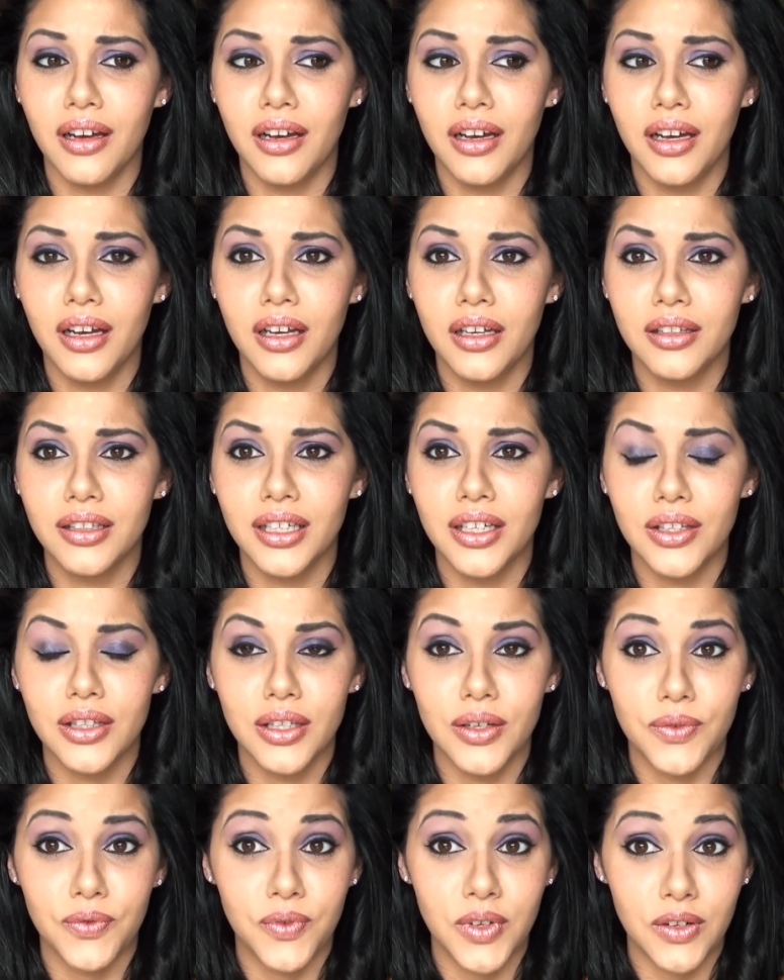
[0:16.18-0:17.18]

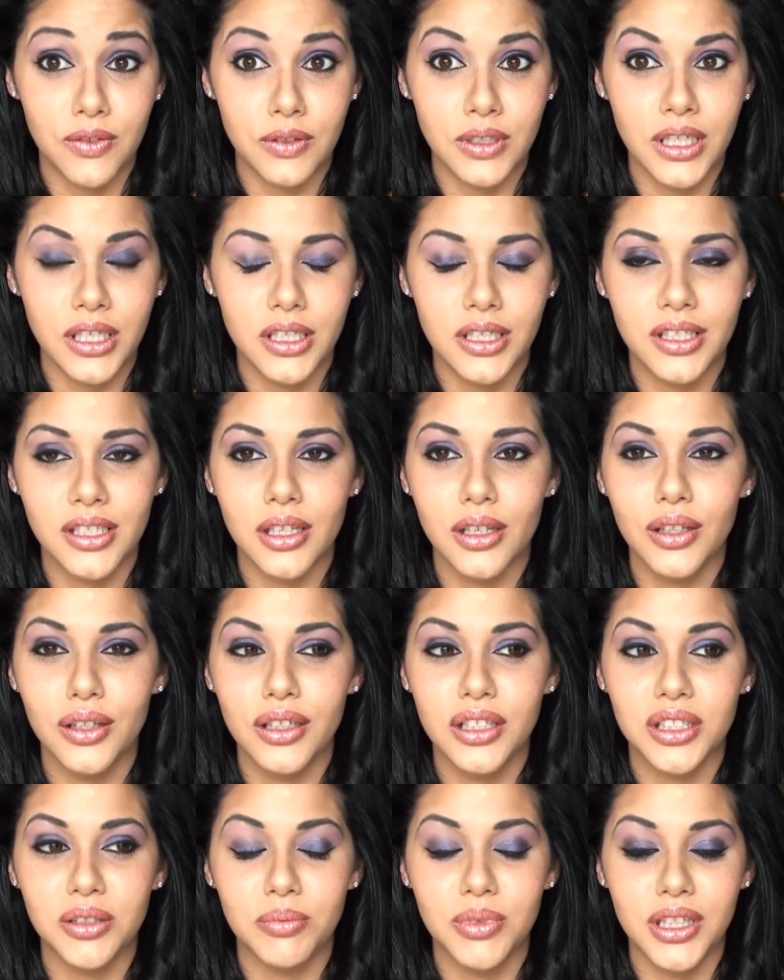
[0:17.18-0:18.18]
the 50s
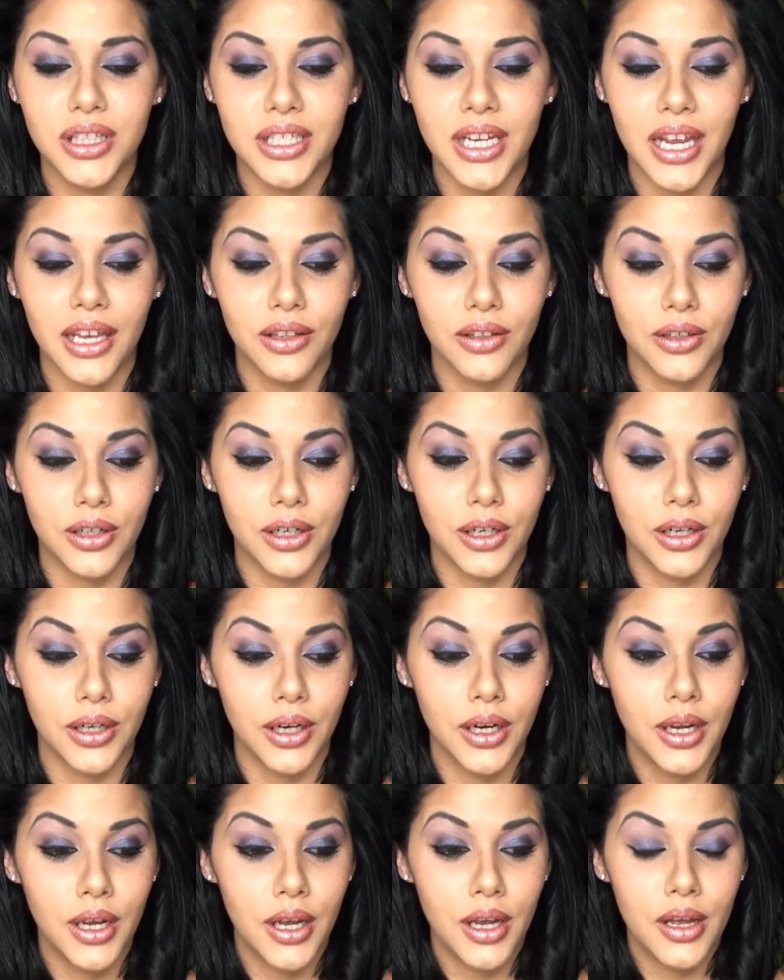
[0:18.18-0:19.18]
Elizabeth
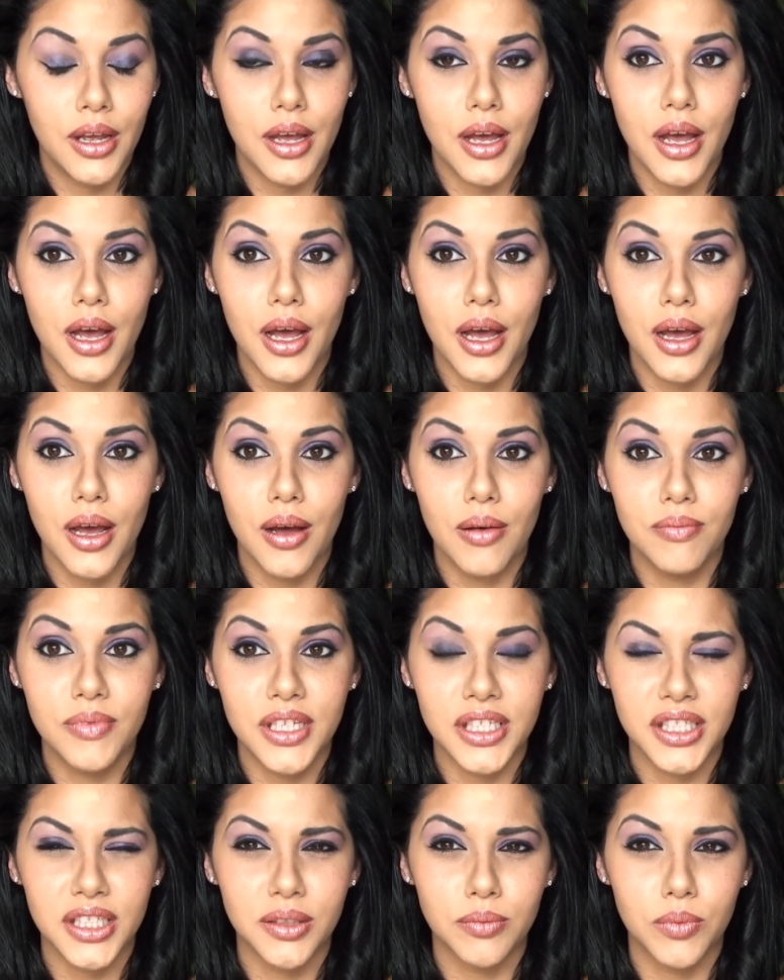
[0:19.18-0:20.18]
Taylor.
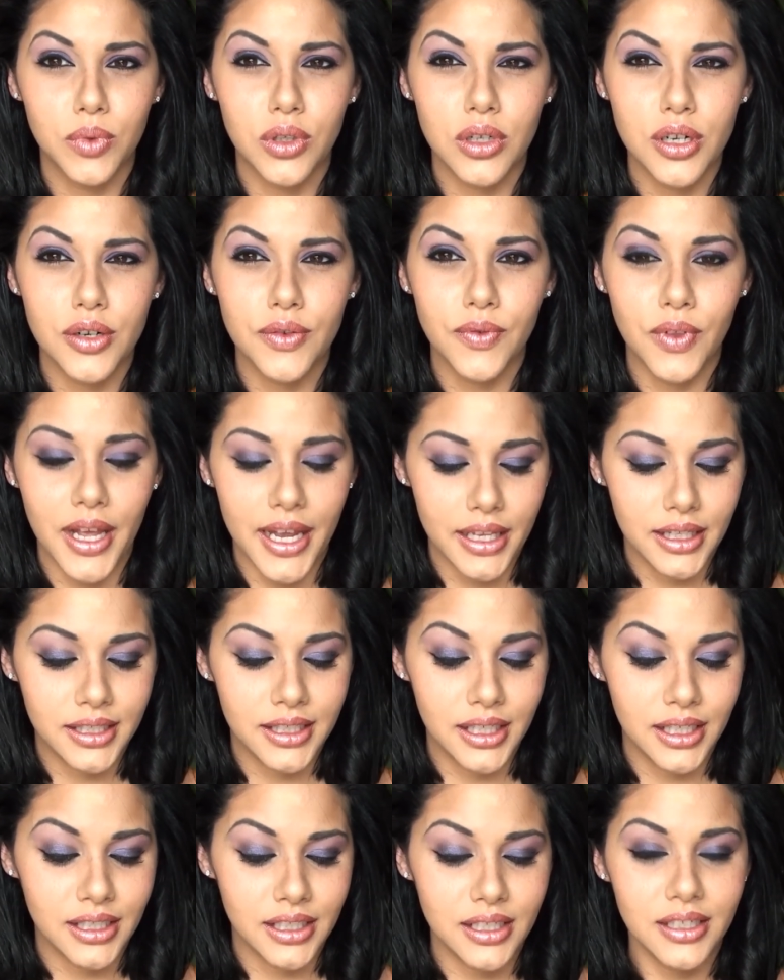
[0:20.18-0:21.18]
This is more of like
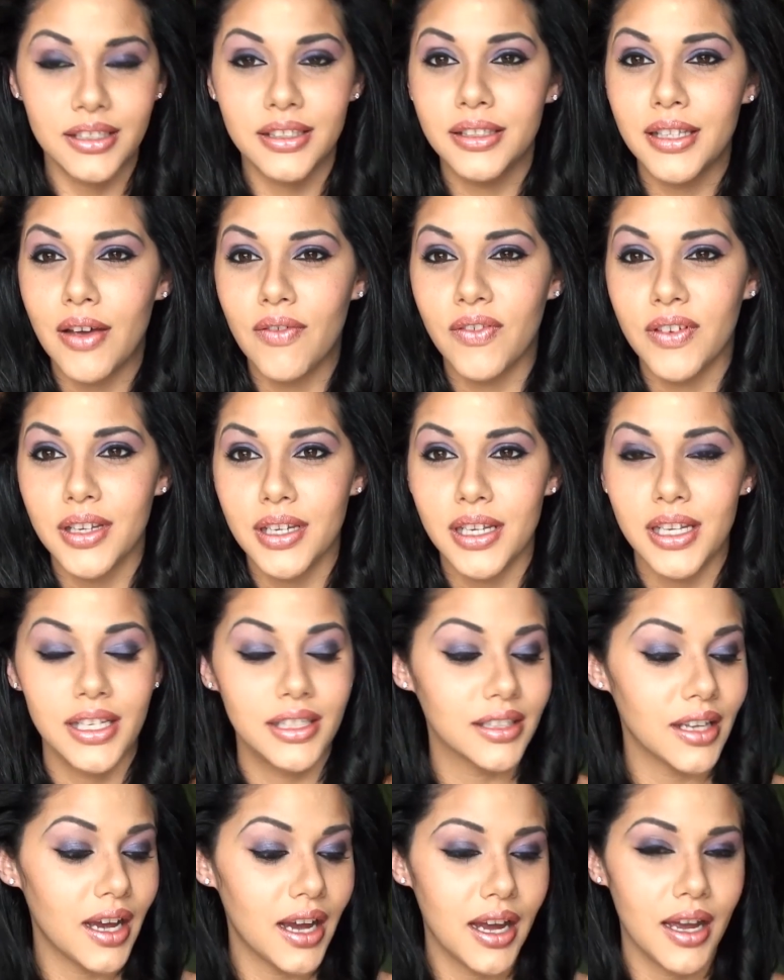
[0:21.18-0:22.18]
60s,
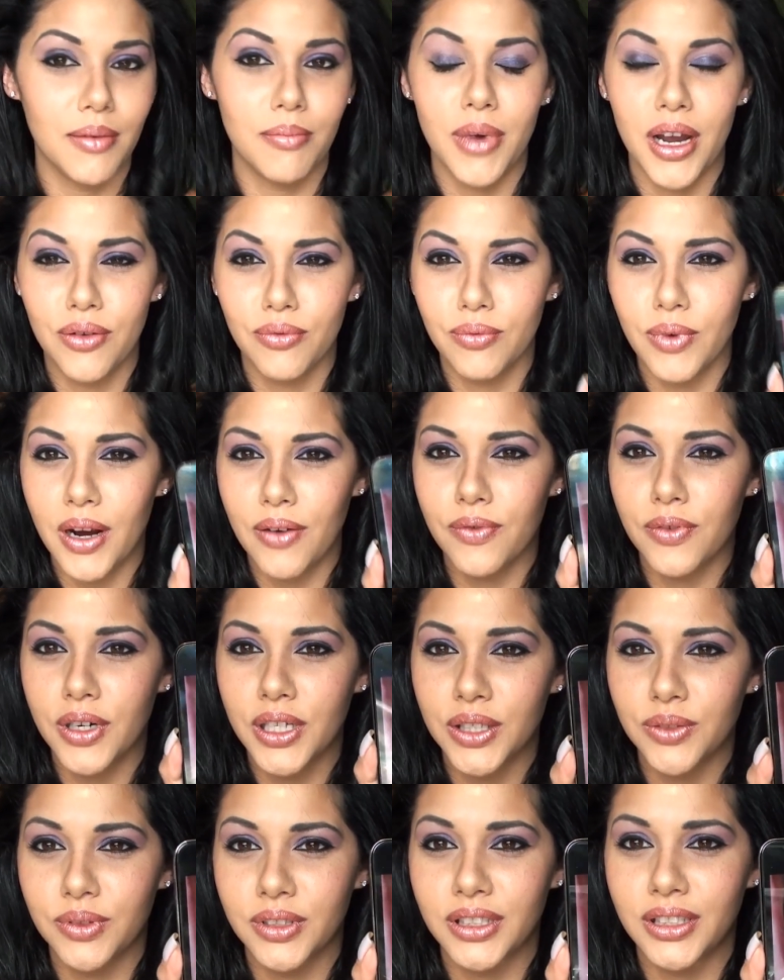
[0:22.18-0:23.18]
70s. My
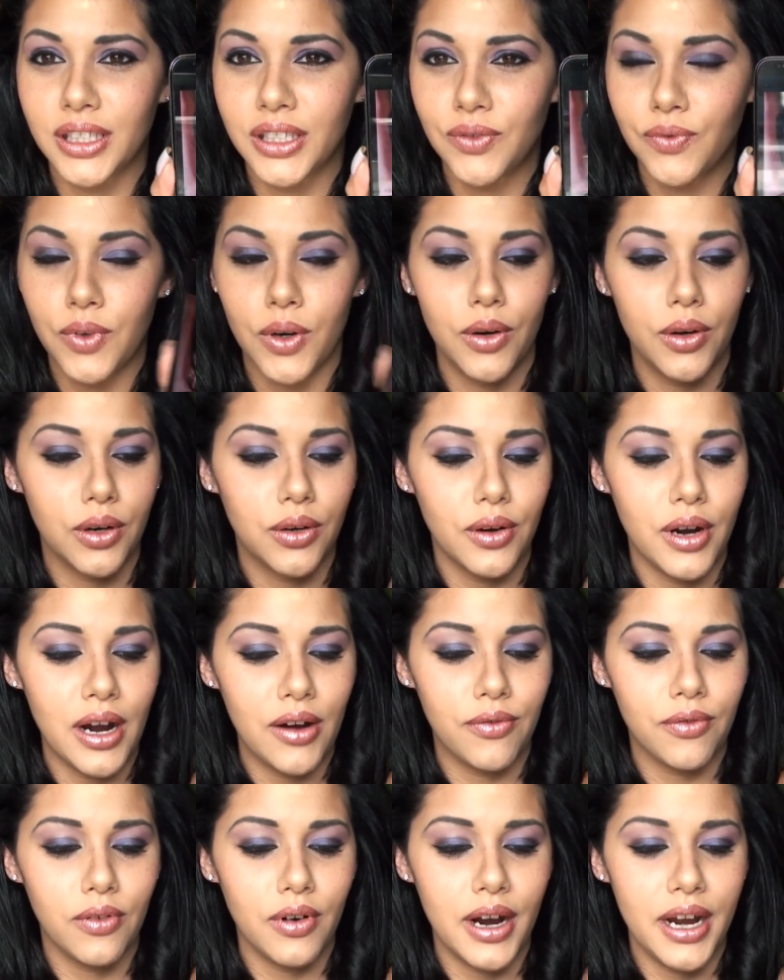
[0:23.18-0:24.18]
reference was this
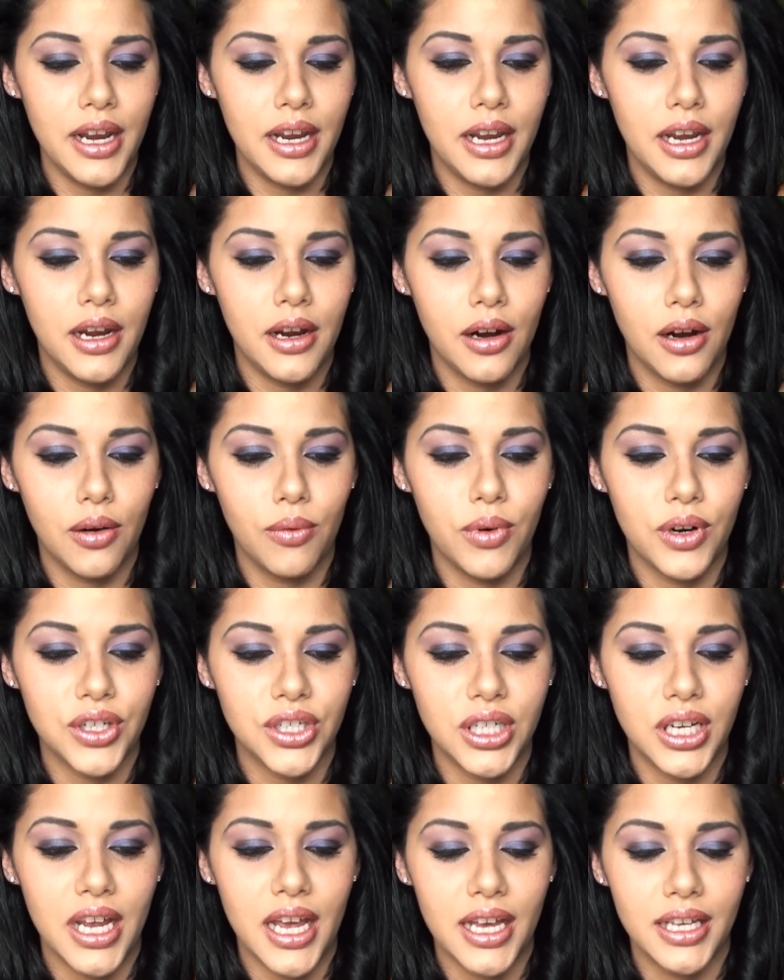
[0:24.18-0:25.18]
photograph right here where
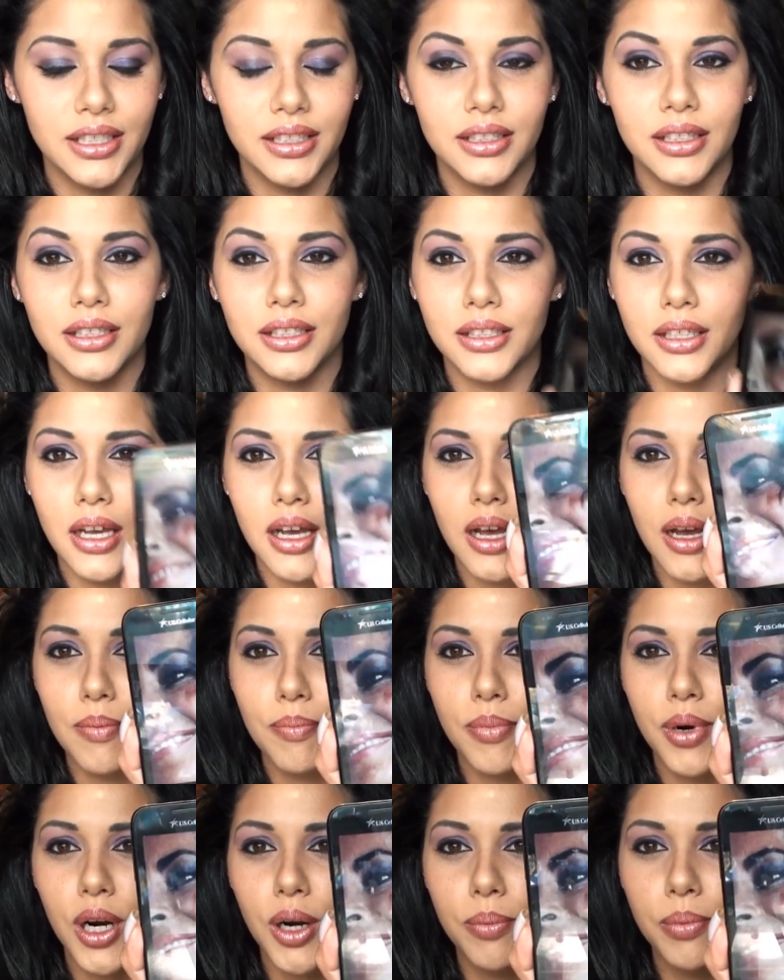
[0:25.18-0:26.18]
she has this
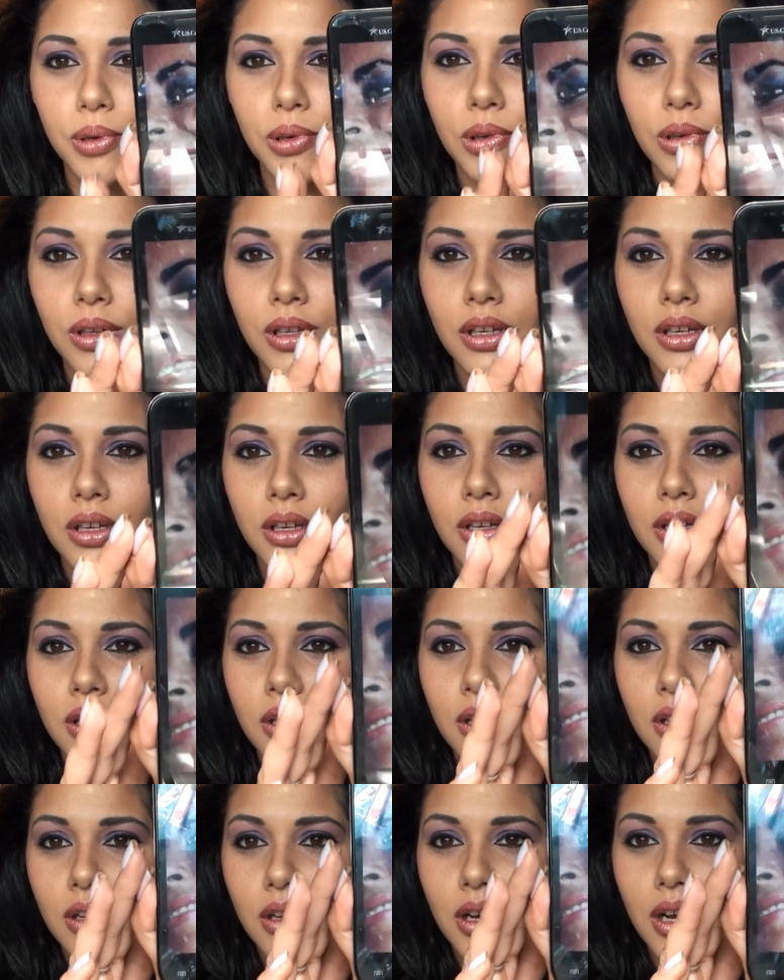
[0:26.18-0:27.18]
purple
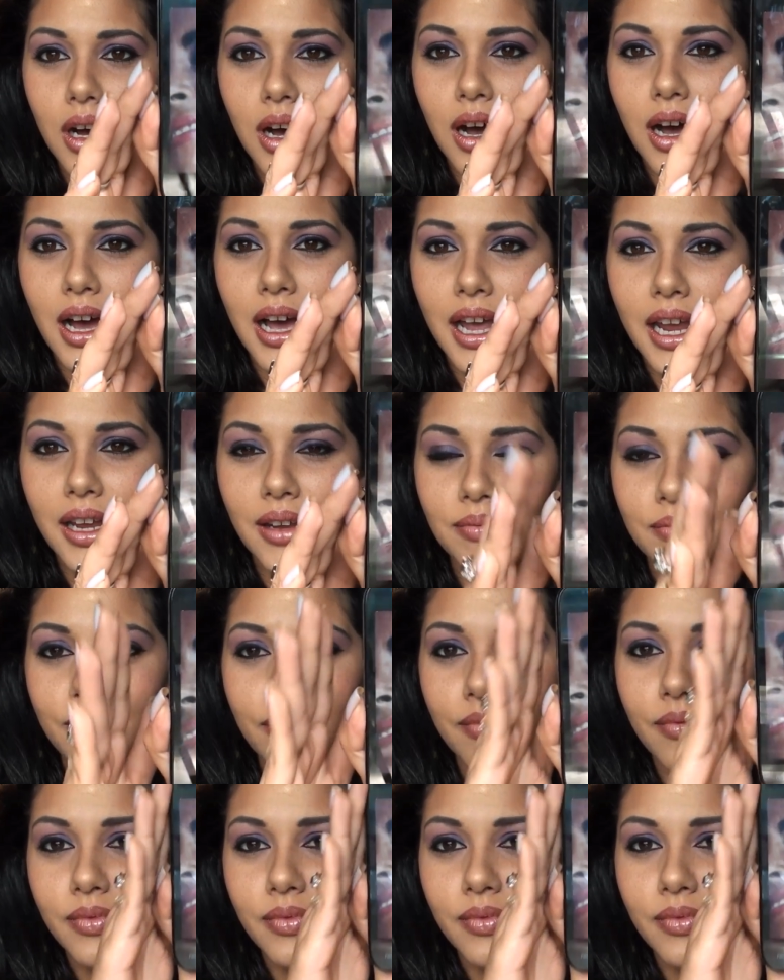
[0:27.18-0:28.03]
eye.